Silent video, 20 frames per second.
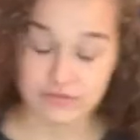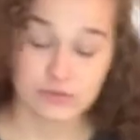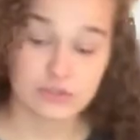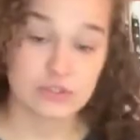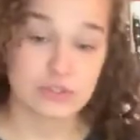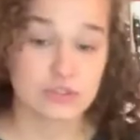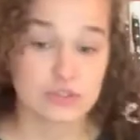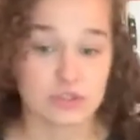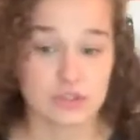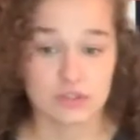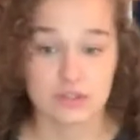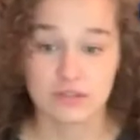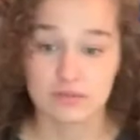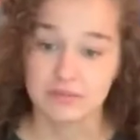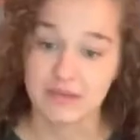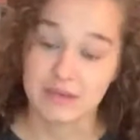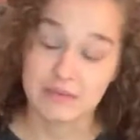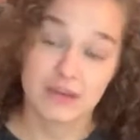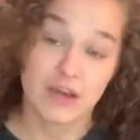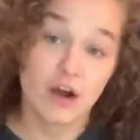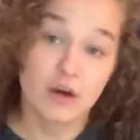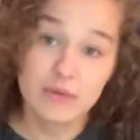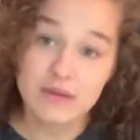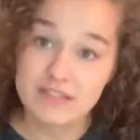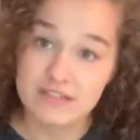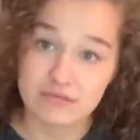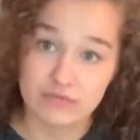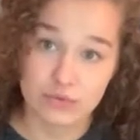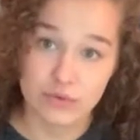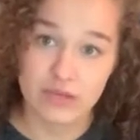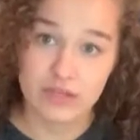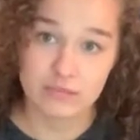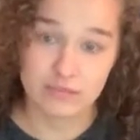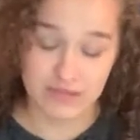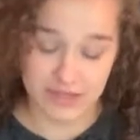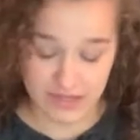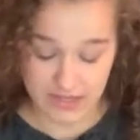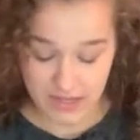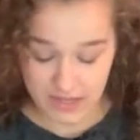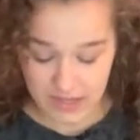foods you should maybe always avoid,
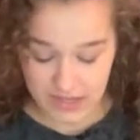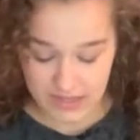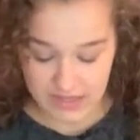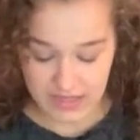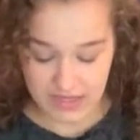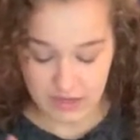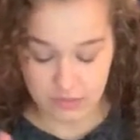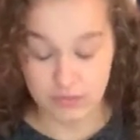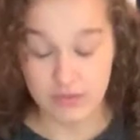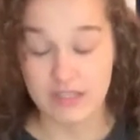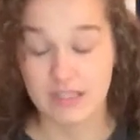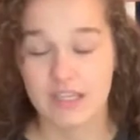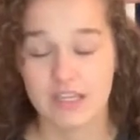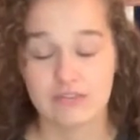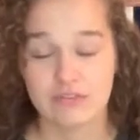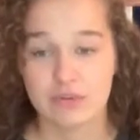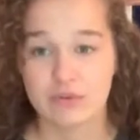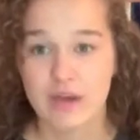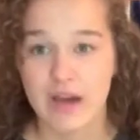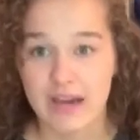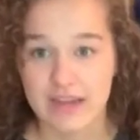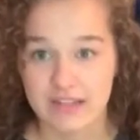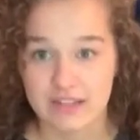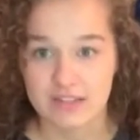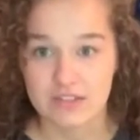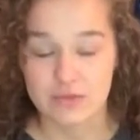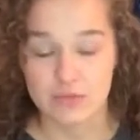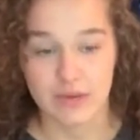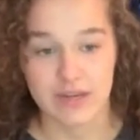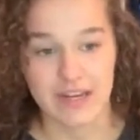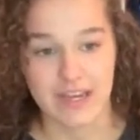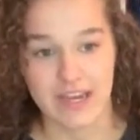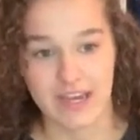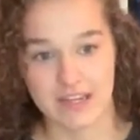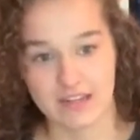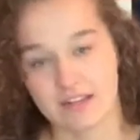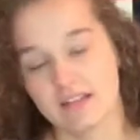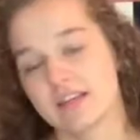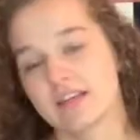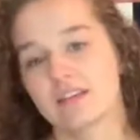but they can really give you guidance when
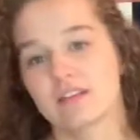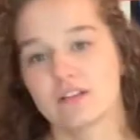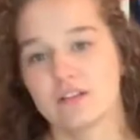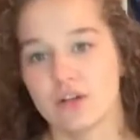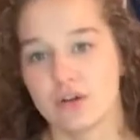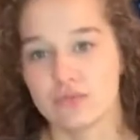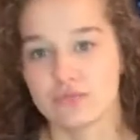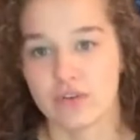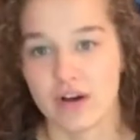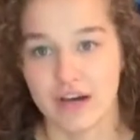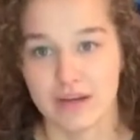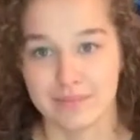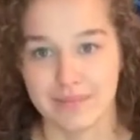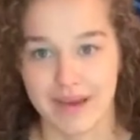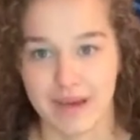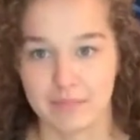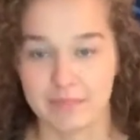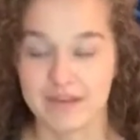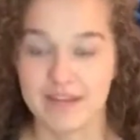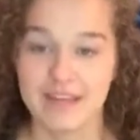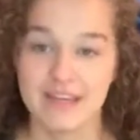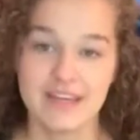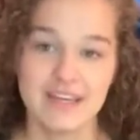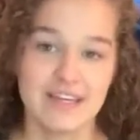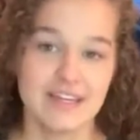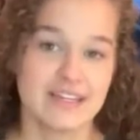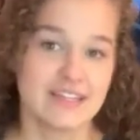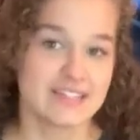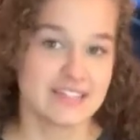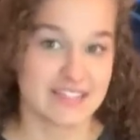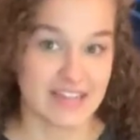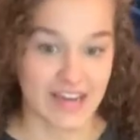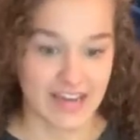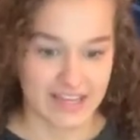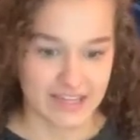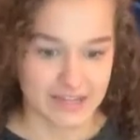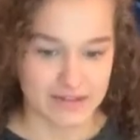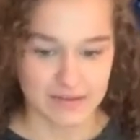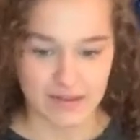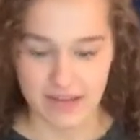handling the low FODMAP
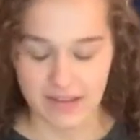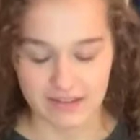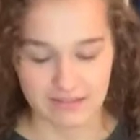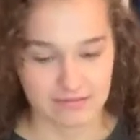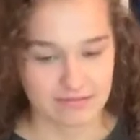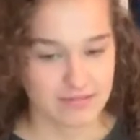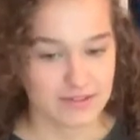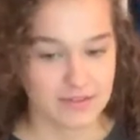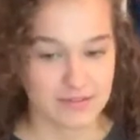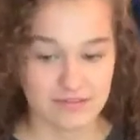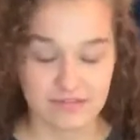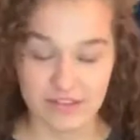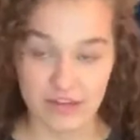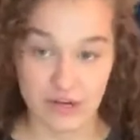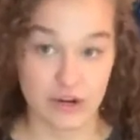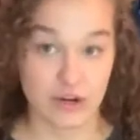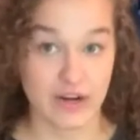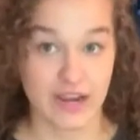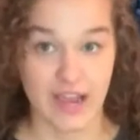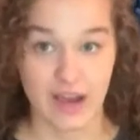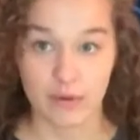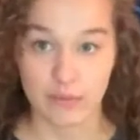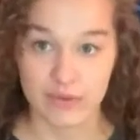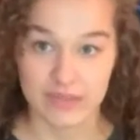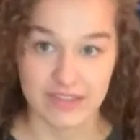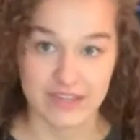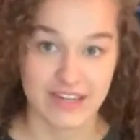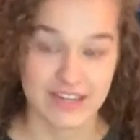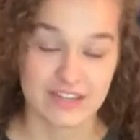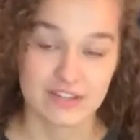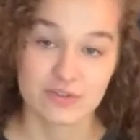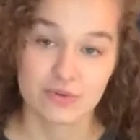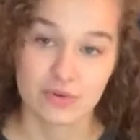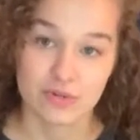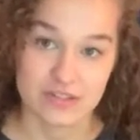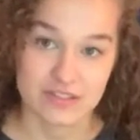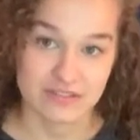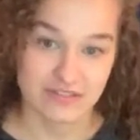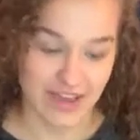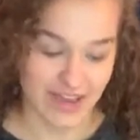diet and figuring out what the next
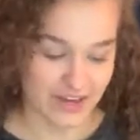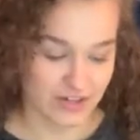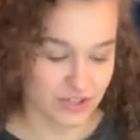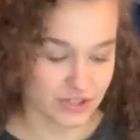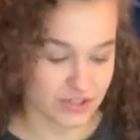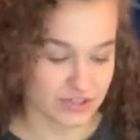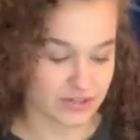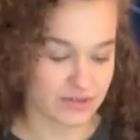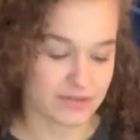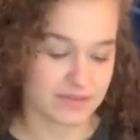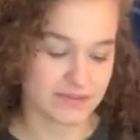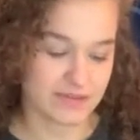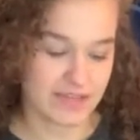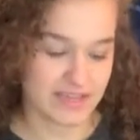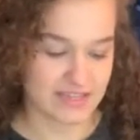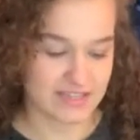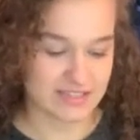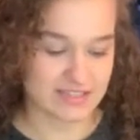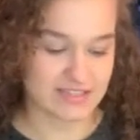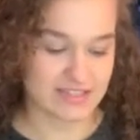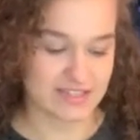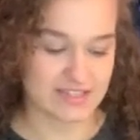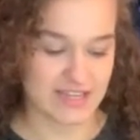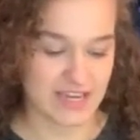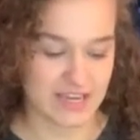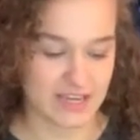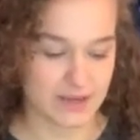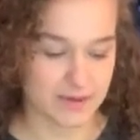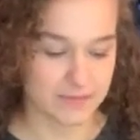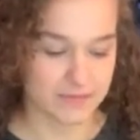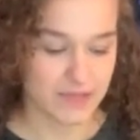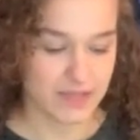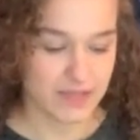course of action is to take.